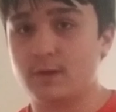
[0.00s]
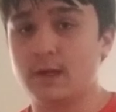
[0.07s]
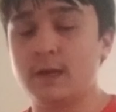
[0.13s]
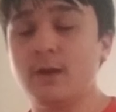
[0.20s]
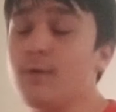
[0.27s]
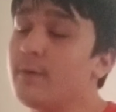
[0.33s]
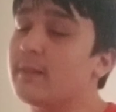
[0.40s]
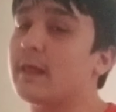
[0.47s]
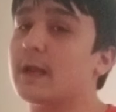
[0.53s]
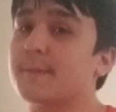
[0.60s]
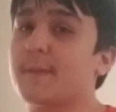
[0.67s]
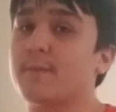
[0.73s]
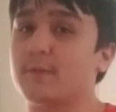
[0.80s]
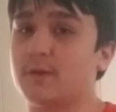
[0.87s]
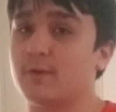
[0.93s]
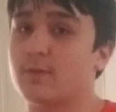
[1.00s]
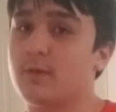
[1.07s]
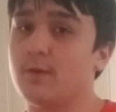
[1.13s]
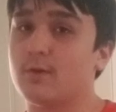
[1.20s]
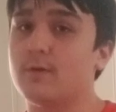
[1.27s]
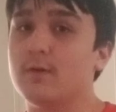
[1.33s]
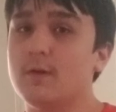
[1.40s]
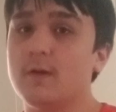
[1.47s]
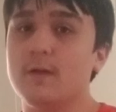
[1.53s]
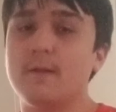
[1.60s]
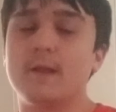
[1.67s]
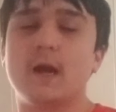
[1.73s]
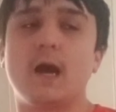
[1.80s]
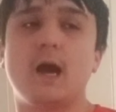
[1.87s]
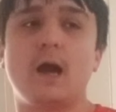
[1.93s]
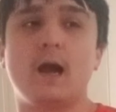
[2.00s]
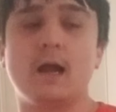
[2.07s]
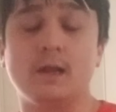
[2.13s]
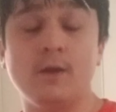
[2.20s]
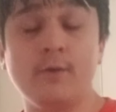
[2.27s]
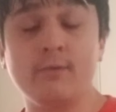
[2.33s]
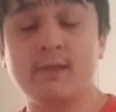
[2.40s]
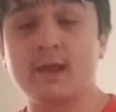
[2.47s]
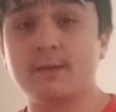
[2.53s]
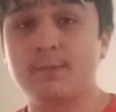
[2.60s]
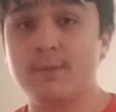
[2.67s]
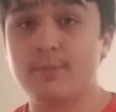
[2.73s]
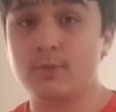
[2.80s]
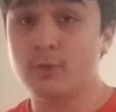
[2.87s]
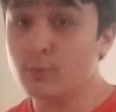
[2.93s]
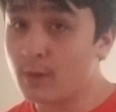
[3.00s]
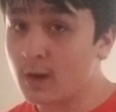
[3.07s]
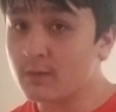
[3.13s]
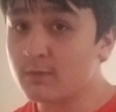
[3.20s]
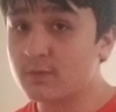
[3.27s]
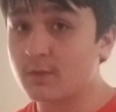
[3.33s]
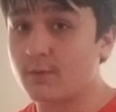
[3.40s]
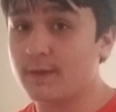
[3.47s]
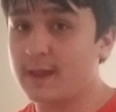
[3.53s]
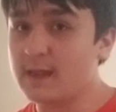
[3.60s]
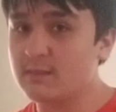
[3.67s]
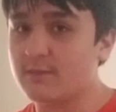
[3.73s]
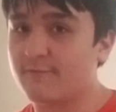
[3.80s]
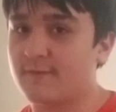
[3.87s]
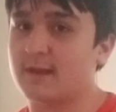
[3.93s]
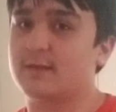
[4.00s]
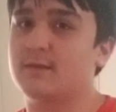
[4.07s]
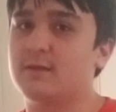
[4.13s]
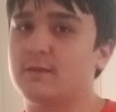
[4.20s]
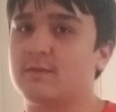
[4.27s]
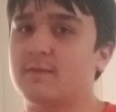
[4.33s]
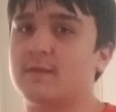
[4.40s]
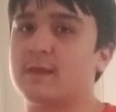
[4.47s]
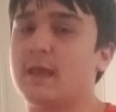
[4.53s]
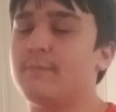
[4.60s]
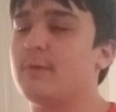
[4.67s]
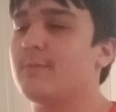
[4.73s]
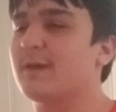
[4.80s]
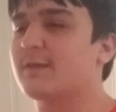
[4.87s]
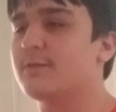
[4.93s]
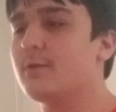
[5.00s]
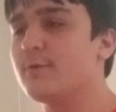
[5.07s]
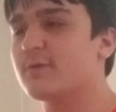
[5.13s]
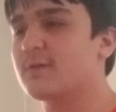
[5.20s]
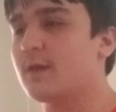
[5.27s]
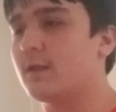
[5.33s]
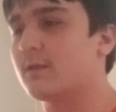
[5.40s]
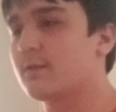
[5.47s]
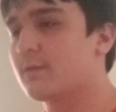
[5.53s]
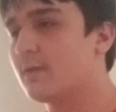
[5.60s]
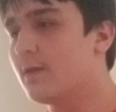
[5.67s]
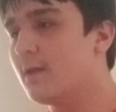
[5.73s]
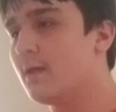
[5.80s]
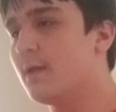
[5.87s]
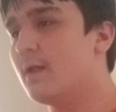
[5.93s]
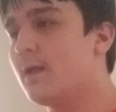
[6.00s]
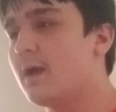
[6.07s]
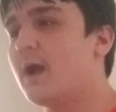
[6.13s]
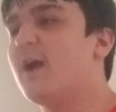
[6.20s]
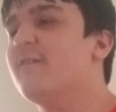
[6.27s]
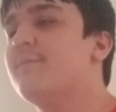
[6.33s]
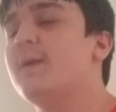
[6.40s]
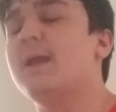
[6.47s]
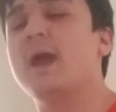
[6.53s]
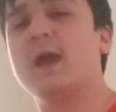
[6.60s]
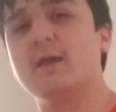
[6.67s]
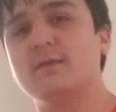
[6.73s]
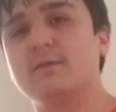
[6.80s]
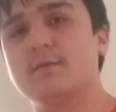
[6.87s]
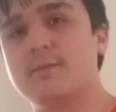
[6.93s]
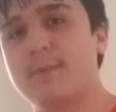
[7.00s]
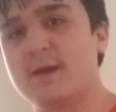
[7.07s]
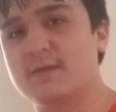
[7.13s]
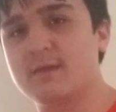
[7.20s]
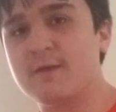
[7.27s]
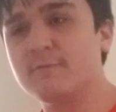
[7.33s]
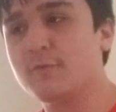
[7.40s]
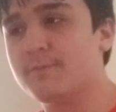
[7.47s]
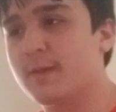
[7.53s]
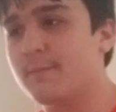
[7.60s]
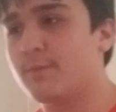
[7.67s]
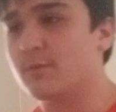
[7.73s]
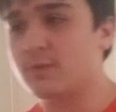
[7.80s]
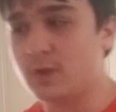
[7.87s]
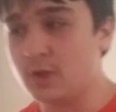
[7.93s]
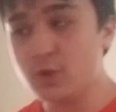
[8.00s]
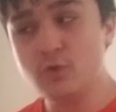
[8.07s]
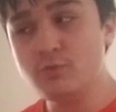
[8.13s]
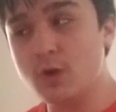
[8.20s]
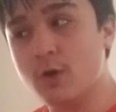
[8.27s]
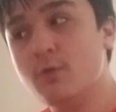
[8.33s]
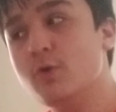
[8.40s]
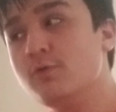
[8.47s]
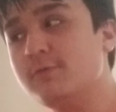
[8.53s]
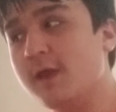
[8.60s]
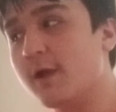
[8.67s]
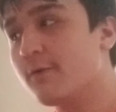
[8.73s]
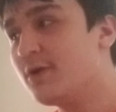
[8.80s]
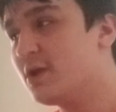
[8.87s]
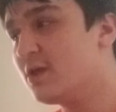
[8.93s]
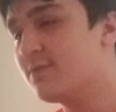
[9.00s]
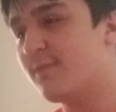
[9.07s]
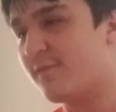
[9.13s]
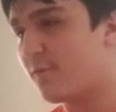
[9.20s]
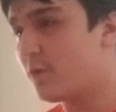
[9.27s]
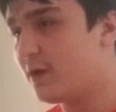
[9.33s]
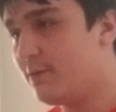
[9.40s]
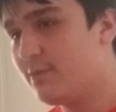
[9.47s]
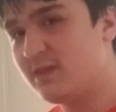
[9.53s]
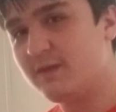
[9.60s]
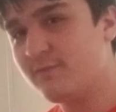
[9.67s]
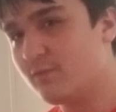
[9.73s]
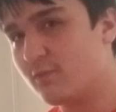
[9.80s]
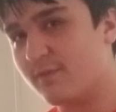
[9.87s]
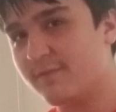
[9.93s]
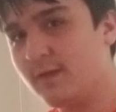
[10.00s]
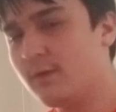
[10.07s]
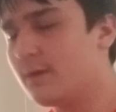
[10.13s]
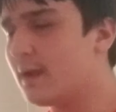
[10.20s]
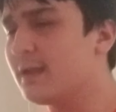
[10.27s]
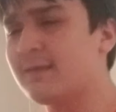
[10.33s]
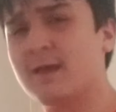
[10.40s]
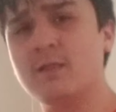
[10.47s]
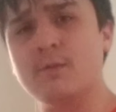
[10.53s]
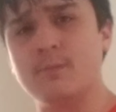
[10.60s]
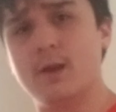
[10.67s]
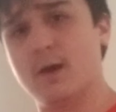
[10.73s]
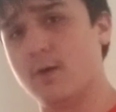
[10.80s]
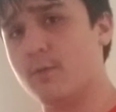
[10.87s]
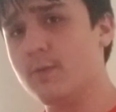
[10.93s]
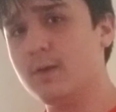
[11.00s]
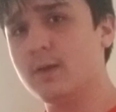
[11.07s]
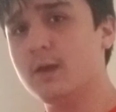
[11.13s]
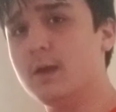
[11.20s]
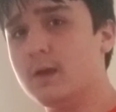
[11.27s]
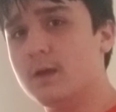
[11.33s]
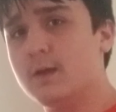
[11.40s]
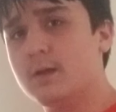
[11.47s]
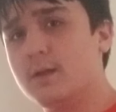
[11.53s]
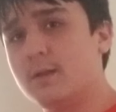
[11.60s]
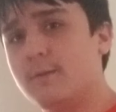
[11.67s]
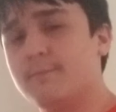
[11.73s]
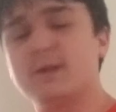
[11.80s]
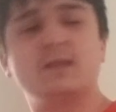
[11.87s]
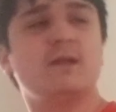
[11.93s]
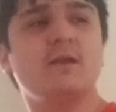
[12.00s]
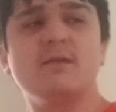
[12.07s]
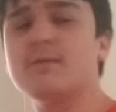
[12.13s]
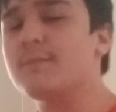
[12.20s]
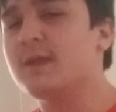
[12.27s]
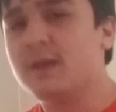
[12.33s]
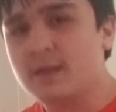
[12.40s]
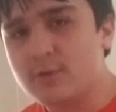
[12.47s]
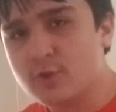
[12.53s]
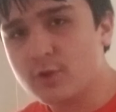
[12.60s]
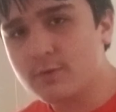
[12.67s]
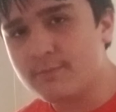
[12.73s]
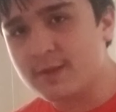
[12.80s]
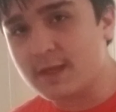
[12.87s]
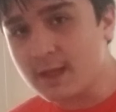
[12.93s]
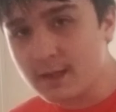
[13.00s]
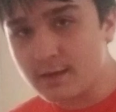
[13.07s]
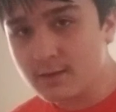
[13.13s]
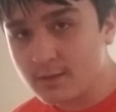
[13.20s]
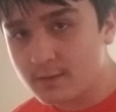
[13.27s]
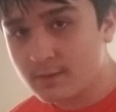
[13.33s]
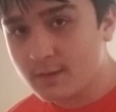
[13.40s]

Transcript: and I know a lot of people do too. I know a lot of people who also hate the fact that he's in the game. It makes no sense. I've been asked by several people, did you know who Terry is before he was even revealed? And I tell them no. But that doesn't mean he shouldn't be in.